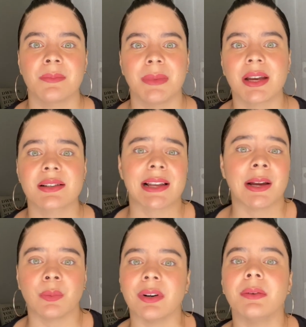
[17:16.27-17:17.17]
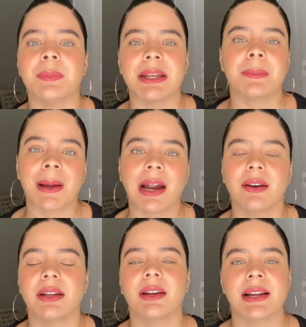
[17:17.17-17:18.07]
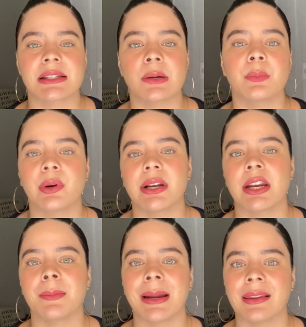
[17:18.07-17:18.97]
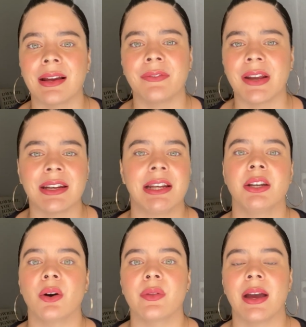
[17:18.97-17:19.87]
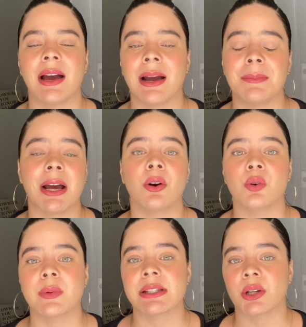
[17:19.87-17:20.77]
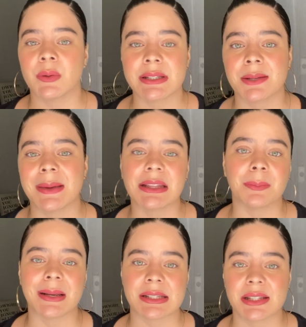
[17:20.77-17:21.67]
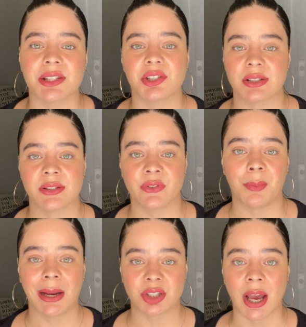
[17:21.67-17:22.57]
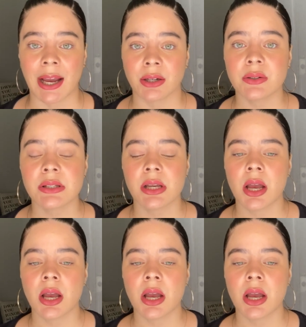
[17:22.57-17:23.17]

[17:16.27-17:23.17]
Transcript: because I will be a parent at some point in my life, and I know that I'm not always going to make the best decisions for my child.